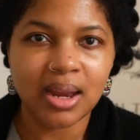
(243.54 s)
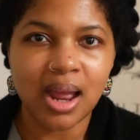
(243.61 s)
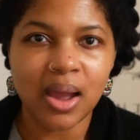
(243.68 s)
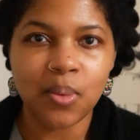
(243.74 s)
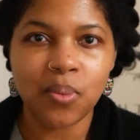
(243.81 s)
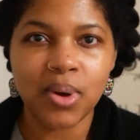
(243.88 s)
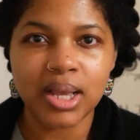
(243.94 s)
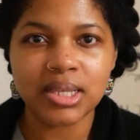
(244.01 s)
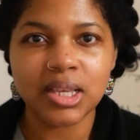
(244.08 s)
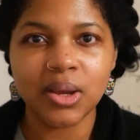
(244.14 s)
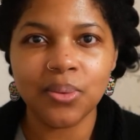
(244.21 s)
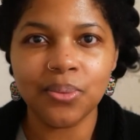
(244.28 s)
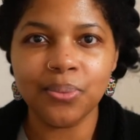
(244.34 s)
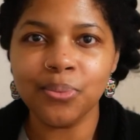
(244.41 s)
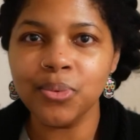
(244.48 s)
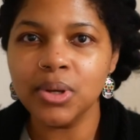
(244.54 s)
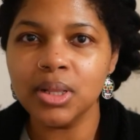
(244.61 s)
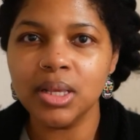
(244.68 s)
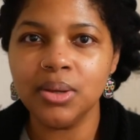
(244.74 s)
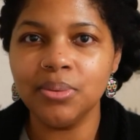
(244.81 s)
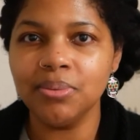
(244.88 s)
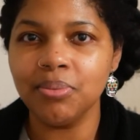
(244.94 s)
I wasn't
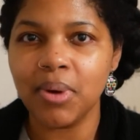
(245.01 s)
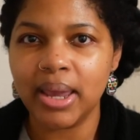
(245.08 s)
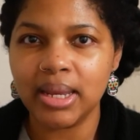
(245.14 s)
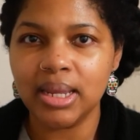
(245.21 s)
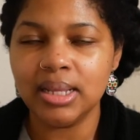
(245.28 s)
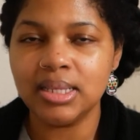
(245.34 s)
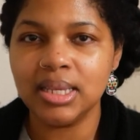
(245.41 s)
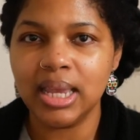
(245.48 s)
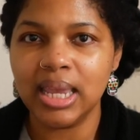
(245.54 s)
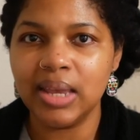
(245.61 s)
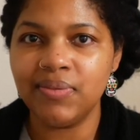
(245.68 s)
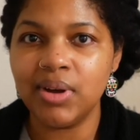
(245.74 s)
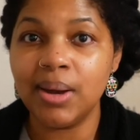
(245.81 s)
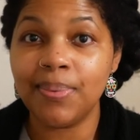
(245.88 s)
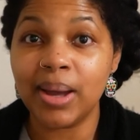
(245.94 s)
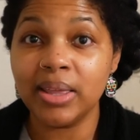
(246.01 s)
really ready to give up.